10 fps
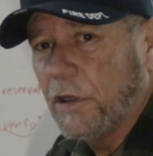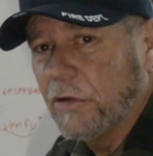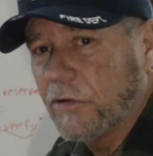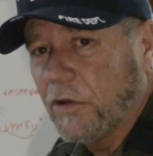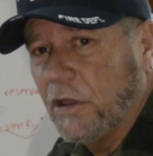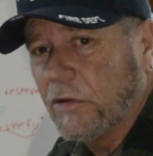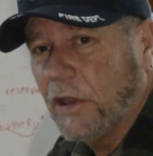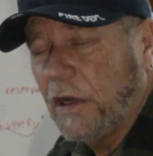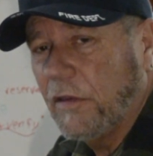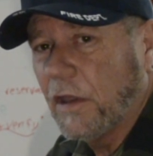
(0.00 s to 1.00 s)
is
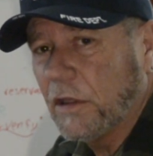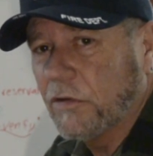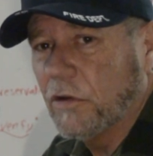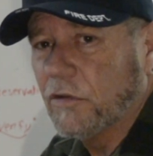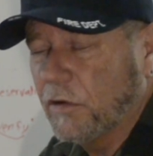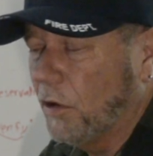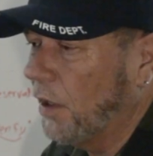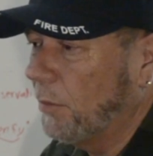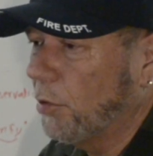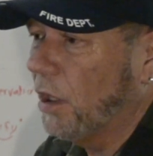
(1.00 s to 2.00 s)
anything that's going to slow
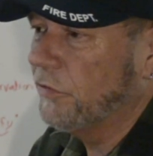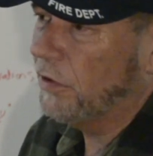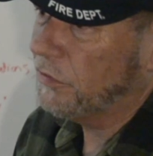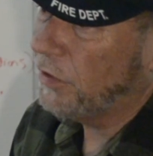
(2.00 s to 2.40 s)
that process